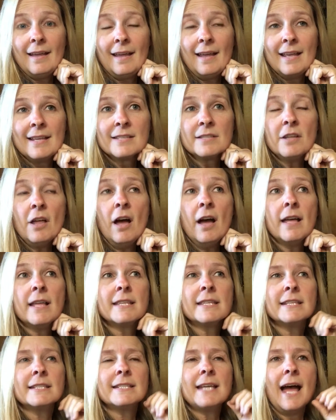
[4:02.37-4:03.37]

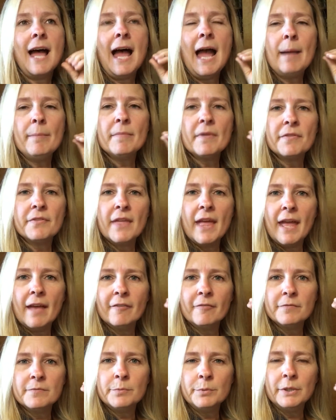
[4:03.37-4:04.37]
the time that they
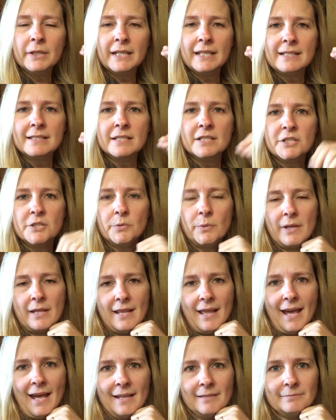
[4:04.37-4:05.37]
have put into doing
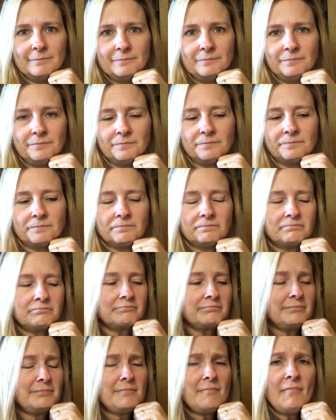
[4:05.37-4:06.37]
that,
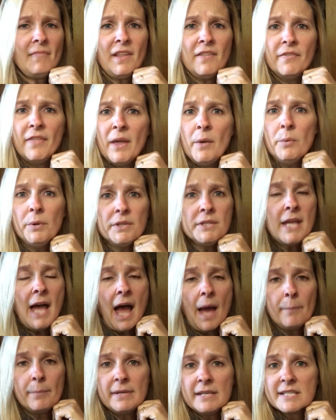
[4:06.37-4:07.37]
they will
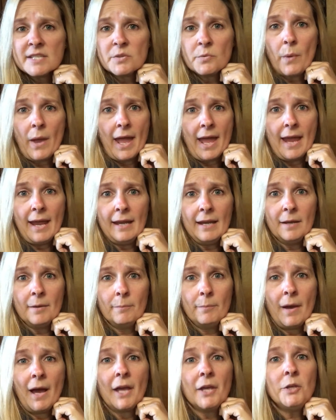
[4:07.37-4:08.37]
not be swayed
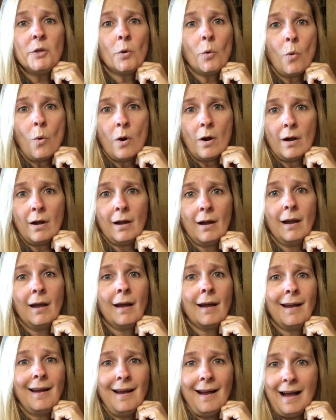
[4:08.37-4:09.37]
by your
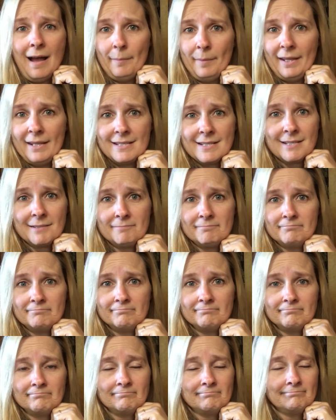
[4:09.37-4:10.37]
comment.
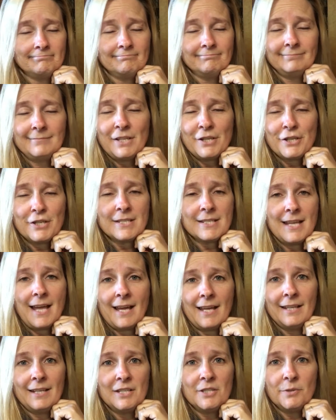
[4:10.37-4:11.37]
It's just
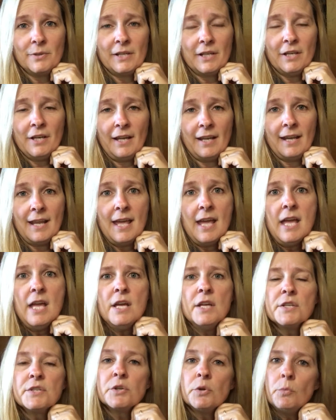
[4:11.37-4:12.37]
not going to do any good.
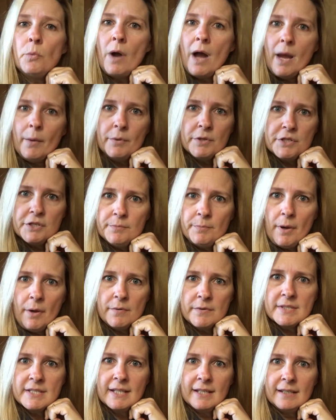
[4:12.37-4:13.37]
So why would you
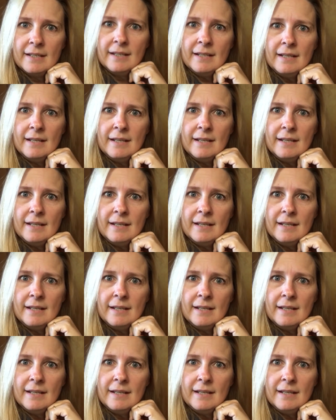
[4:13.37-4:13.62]
post it?